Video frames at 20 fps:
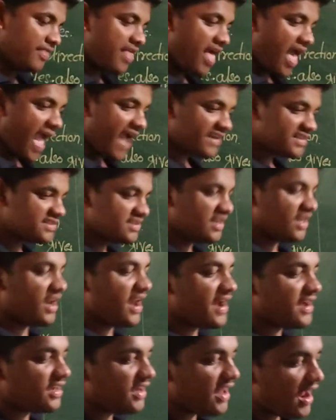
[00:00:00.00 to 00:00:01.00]
The
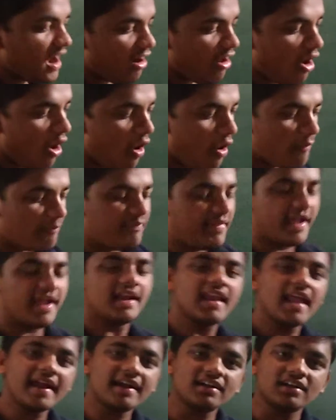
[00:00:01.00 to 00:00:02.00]
accelerated of the
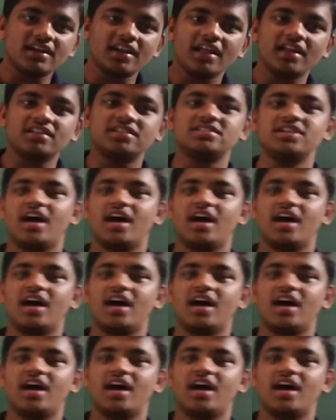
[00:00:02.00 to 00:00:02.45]
electric